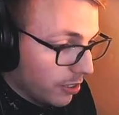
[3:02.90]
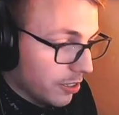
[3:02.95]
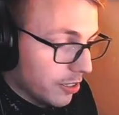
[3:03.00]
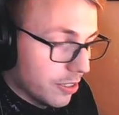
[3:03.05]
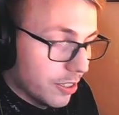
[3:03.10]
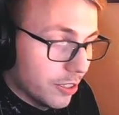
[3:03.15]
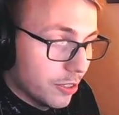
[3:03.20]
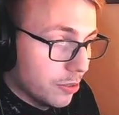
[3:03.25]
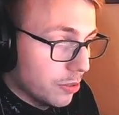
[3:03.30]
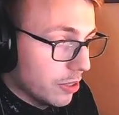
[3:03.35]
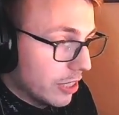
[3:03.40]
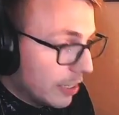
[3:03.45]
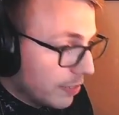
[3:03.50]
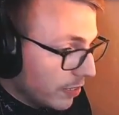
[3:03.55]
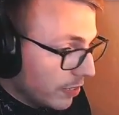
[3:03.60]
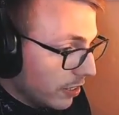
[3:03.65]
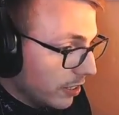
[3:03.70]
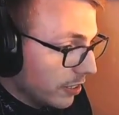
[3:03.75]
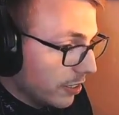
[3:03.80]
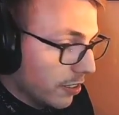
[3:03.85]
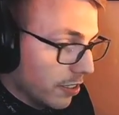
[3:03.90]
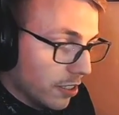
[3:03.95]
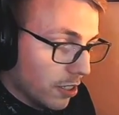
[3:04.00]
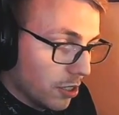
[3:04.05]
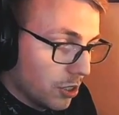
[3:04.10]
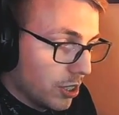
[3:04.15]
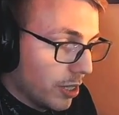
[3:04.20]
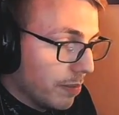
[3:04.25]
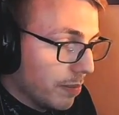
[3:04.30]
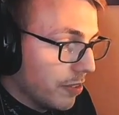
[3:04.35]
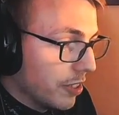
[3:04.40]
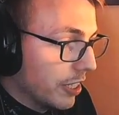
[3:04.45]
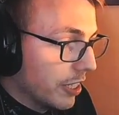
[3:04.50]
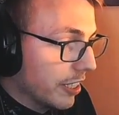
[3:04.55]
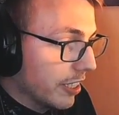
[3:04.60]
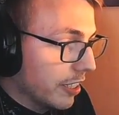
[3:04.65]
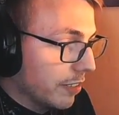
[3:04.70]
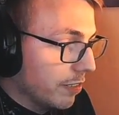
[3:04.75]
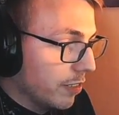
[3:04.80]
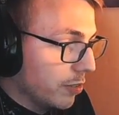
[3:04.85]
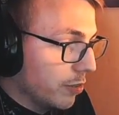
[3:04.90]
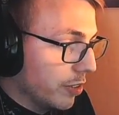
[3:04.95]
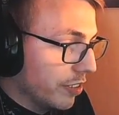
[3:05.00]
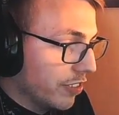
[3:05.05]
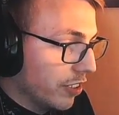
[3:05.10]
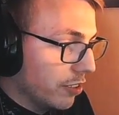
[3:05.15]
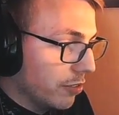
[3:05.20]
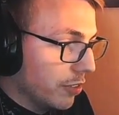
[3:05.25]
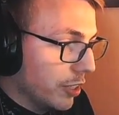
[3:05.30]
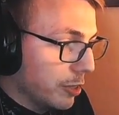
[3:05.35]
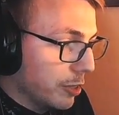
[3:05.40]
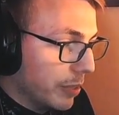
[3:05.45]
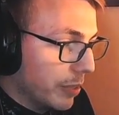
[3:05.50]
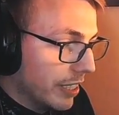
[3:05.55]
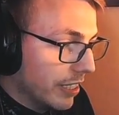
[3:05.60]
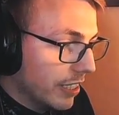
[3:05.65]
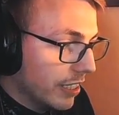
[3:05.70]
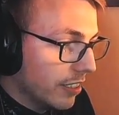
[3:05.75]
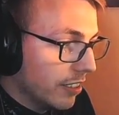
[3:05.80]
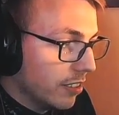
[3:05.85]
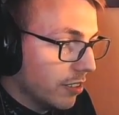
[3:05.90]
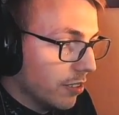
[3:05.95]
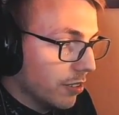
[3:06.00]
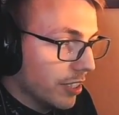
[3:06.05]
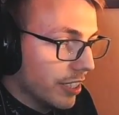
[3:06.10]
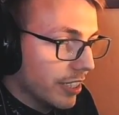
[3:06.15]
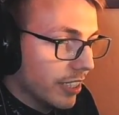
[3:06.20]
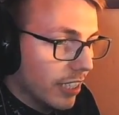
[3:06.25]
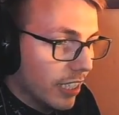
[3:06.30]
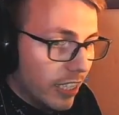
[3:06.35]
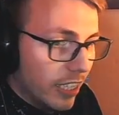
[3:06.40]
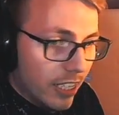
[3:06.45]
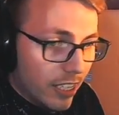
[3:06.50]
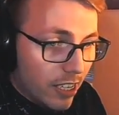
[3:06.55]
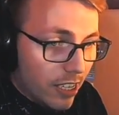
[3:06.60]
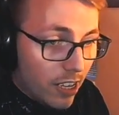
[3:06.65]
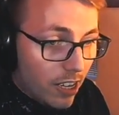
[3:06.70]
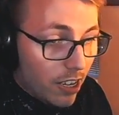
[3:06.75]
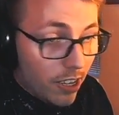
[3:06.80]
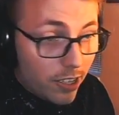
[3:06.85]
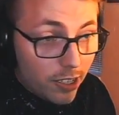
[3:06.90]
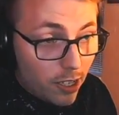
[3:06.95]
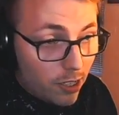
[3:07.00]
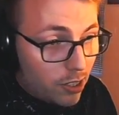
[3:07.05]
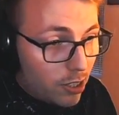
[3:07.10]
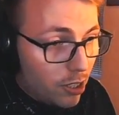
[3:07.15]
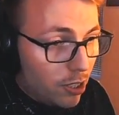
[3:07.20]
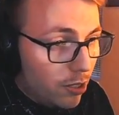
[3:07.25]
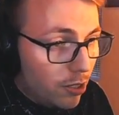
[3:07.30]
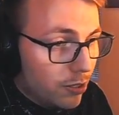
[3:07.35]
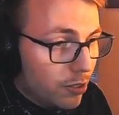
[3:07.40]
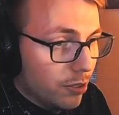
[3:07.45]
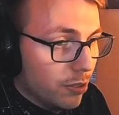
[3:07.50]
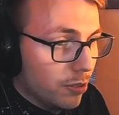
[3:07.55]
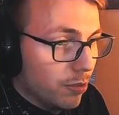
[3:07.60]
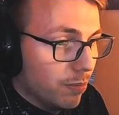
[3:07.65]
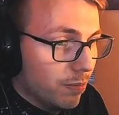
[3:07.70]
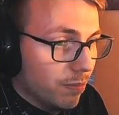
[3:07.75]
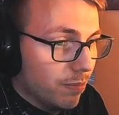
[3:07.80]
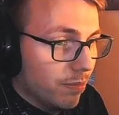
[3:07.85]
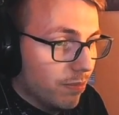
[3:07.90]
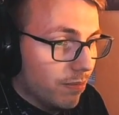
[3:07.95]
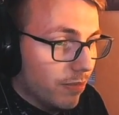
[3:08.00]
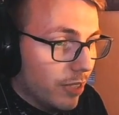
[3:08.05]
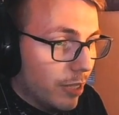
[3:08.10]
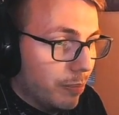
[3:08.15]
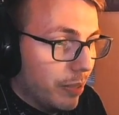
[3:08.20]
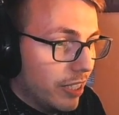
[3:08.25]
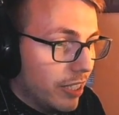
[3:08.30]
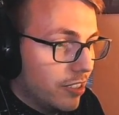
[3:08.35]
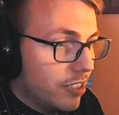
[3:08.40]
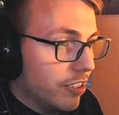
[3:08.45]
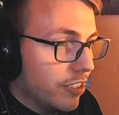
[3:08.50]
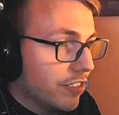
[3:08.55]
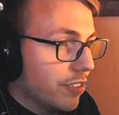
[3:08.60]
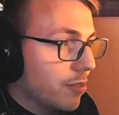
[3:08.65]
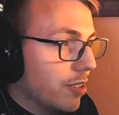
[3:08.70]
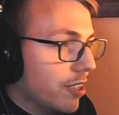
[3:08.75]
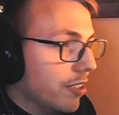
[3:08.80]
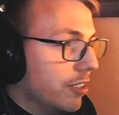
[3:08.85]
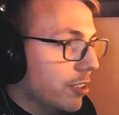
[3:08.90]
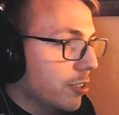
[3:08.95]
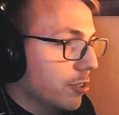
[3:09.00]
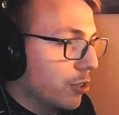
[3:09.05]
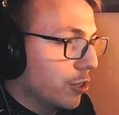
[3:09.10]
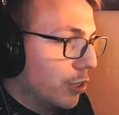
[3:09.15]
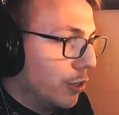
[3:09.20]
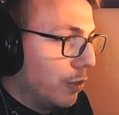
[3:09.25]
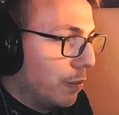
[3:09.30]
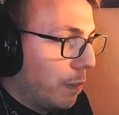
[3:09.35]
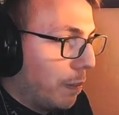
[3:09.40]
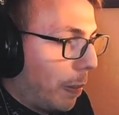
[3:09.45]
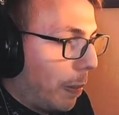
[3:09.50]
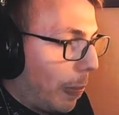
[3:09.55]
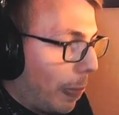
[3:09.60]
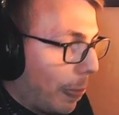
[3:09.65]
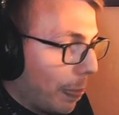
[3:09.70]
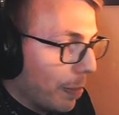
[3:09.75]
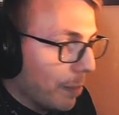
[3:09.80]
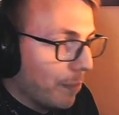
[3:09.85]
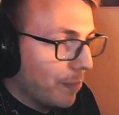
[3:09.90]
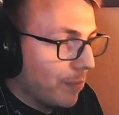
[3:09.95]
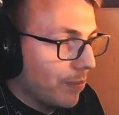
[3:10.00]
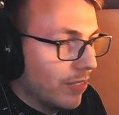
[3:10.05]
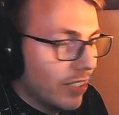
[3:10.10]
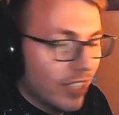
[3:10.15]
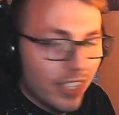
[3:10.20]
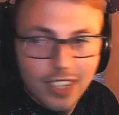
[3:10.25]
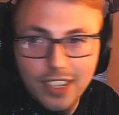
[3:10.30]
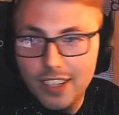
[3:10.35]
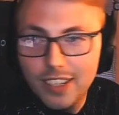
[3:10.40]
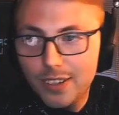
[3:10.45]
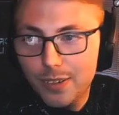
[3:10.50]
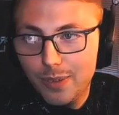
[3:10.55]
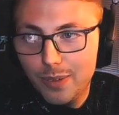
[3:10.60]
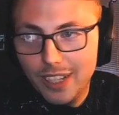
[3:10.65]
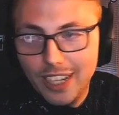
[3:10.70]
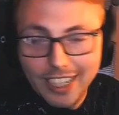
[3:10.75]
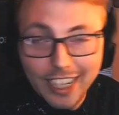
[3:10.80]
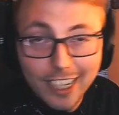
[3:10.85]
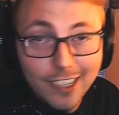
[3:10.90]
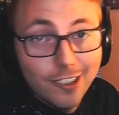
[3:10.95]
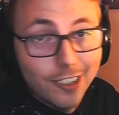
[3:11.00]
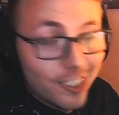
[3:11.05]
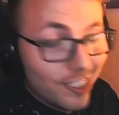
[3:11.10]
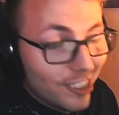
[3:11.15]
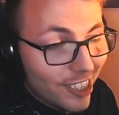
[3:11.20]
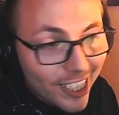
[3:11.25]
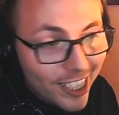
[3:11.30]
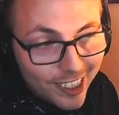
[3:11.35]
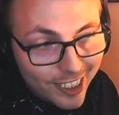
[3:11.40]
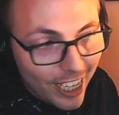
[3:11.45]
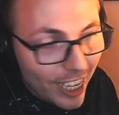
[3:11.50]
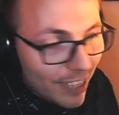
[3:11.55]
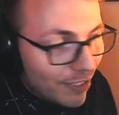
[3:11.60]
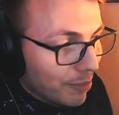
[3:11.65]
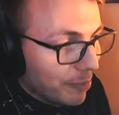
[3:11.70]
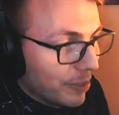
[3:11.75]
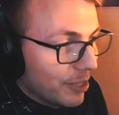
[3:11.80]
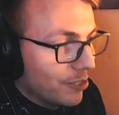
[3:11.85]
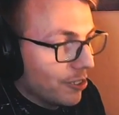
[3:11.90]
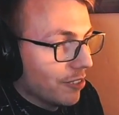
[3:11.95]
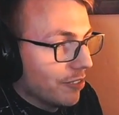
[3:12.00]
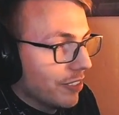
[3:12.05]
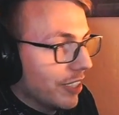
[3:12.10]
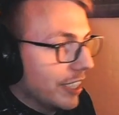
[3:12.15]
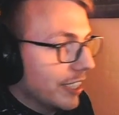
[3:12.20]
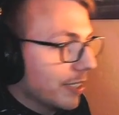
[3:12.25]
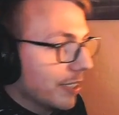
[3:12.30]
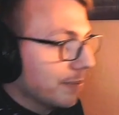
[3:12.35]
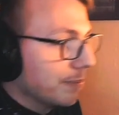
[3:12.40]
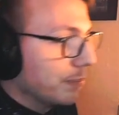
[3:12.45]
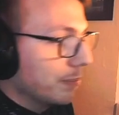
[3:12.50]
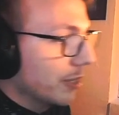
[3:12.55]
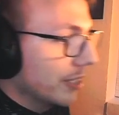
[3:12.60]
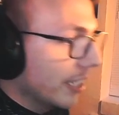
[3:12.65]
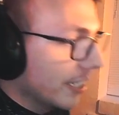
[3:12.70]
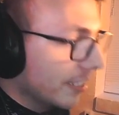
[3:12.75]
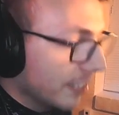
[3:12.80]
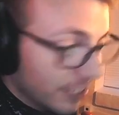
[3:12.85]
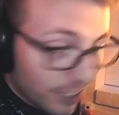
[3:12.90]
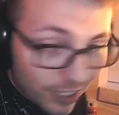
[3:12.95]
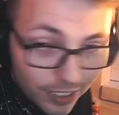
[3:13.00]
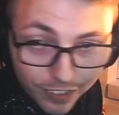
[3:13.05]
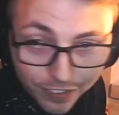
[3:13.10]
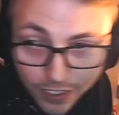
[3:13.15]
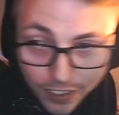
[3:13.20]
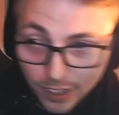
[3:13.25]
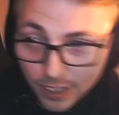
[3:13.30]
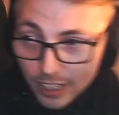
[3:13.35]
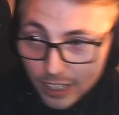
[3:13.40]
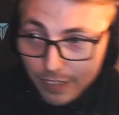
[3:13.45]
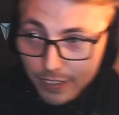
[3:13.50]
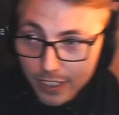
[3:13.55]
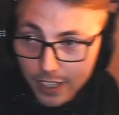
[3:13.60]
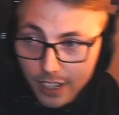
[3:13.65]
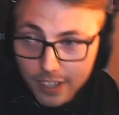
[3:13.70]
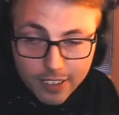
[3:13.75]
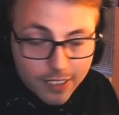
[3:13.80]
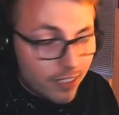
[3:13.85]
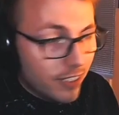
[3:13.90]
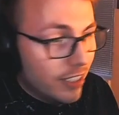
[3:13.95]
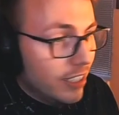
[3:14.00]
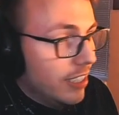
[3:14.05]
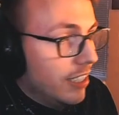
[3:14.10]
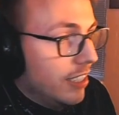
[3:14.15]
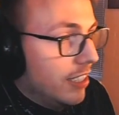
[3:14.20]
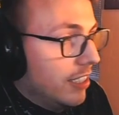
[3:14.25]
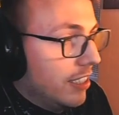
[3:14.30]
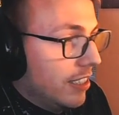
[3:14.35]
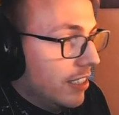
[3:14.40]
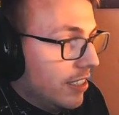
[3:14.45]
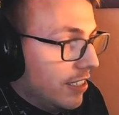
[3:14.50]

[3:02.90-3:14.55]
a new level, it unlocks something in a level we've already been in, or it unlocks a whole new ability for Wario. So, well, I guess you could say it's kind of a Metroidvania. But yeah, this is the first level done. Yeah.